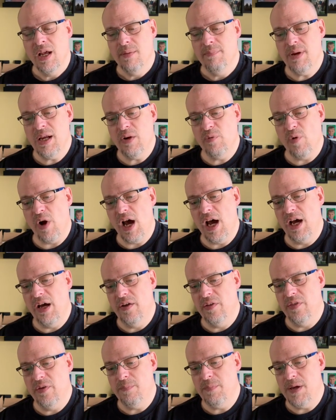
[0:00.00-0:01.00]

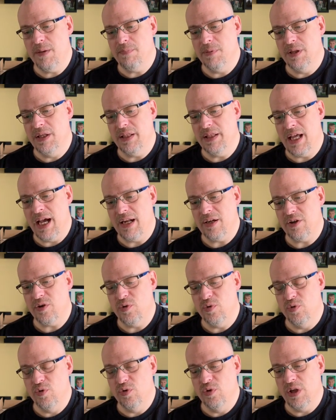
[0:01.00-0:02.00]
Meanwhile, the people in that
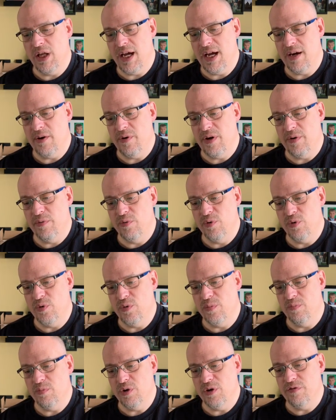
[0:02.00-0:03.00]
cool, airy
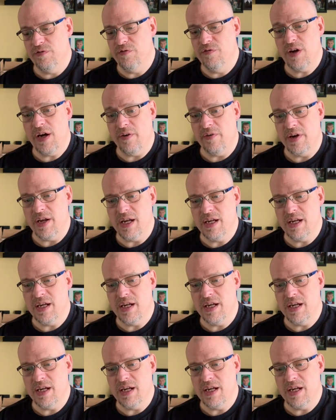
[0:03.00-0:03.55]
room were very